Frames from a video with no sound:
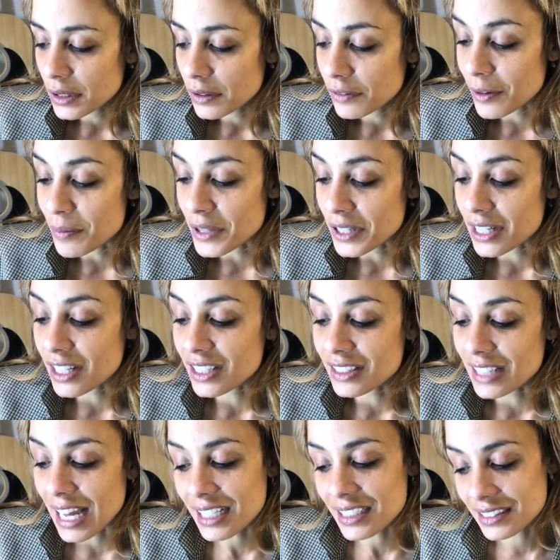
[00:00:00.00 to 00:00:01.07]
from the
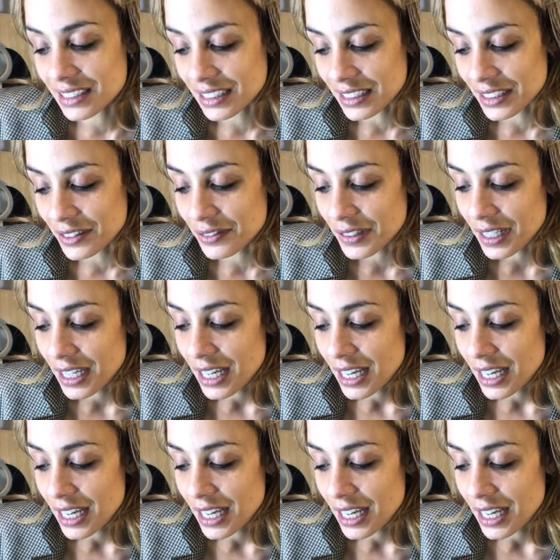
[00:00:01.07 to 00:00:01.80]
collective